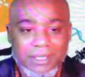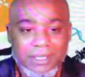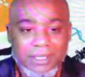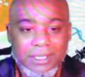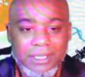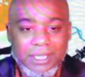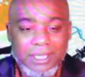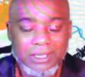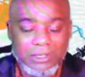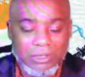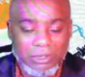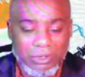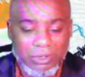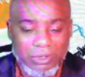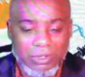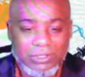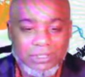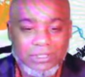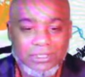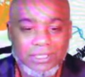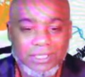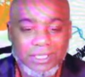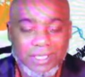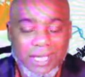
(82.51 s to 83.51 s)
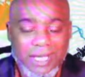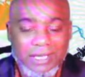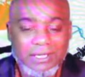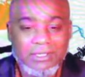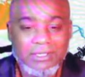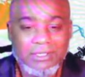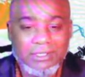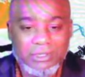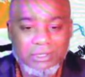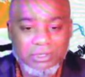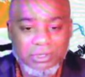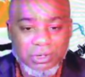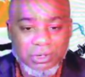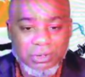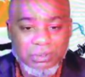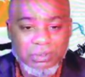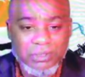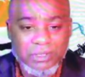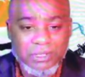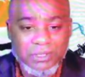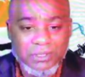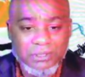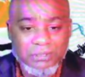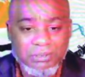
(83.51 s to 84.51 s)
It caused a lot of disturbance.